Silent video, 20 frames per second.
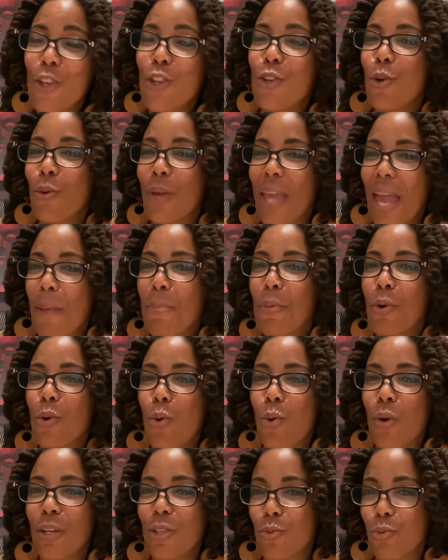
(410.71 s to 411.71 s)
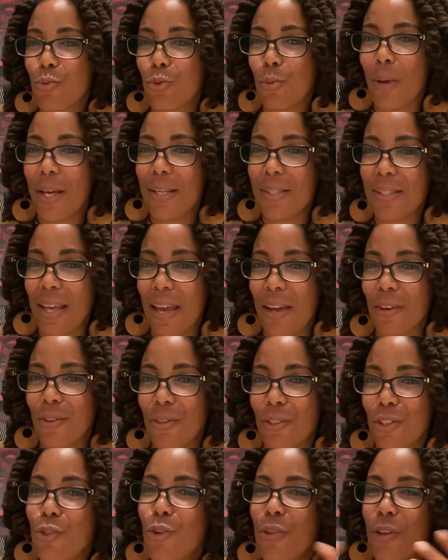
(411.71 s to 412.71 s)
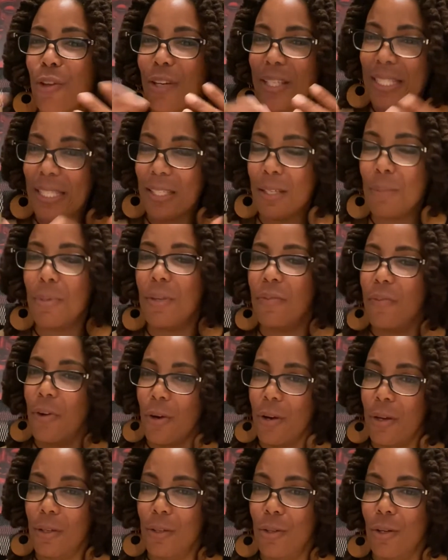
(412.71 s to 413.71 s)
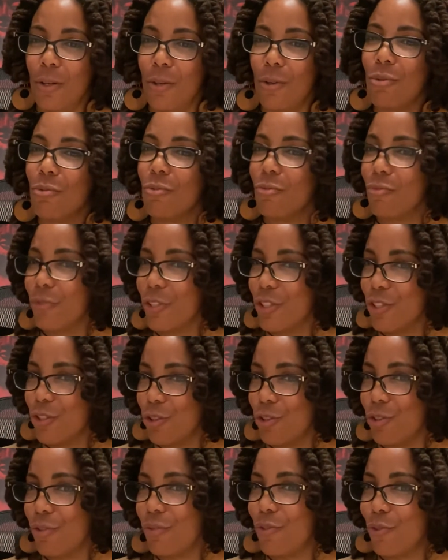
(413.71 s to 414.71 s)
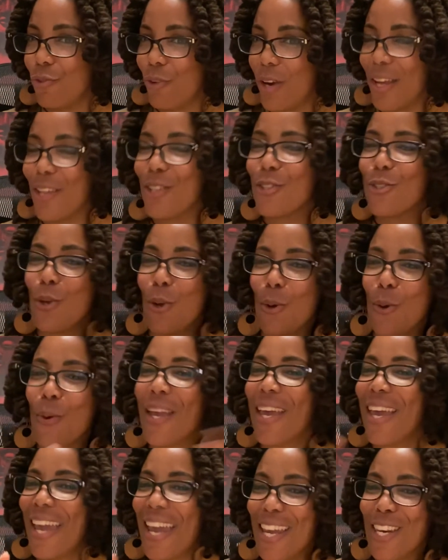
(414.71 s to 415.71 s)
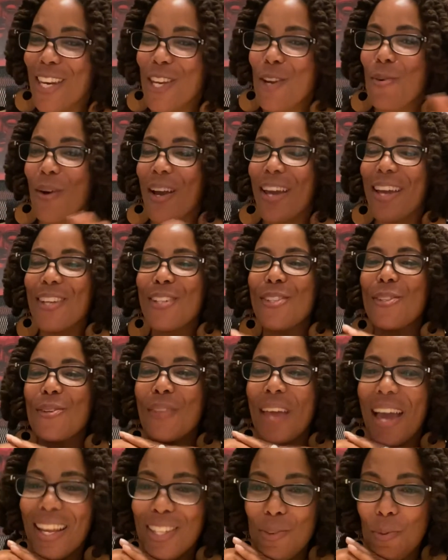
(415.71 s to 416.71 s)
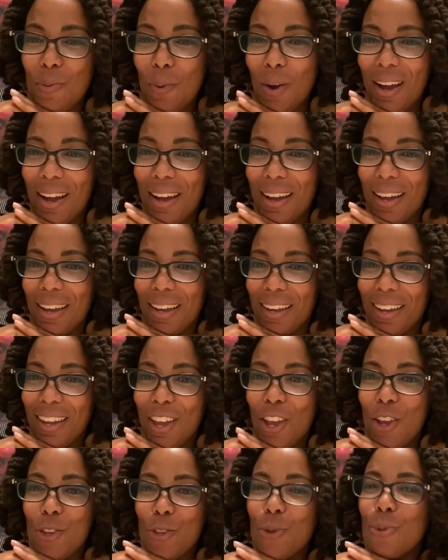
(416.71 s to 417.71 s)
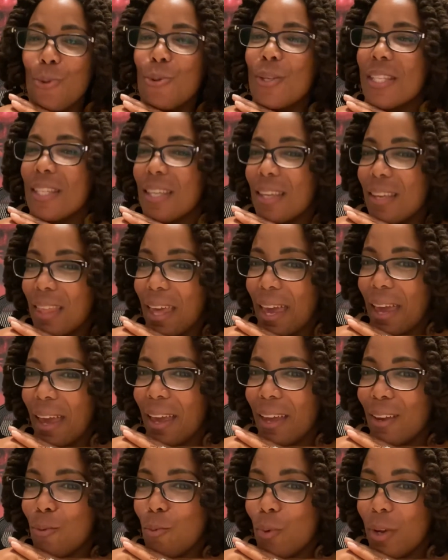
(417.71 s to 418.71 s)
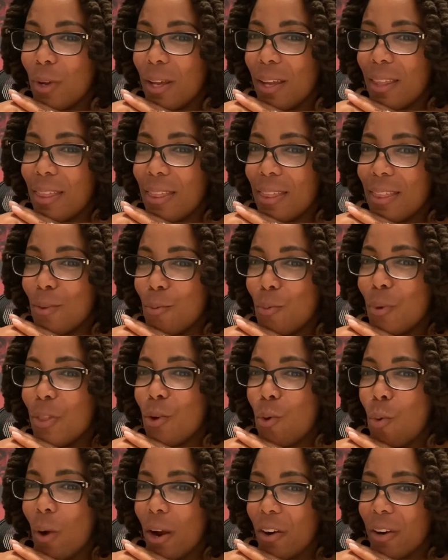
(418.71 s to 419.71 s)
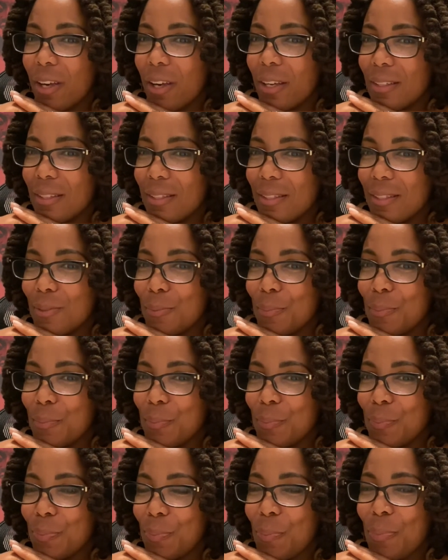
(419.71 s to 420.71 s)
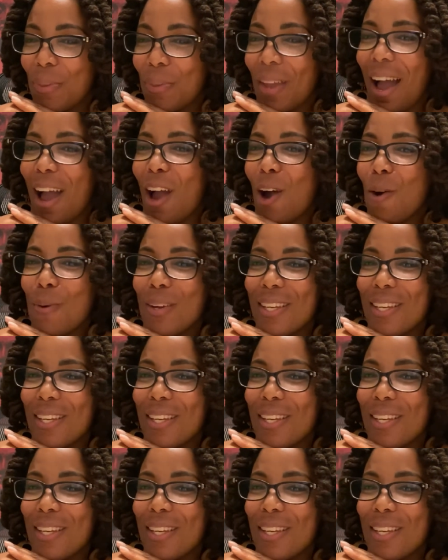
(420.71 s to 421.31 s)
Capricorn is ruled by Saturn. They tend to be very, reserved, right? So anyway, so that's why you see that with Aquarians. I always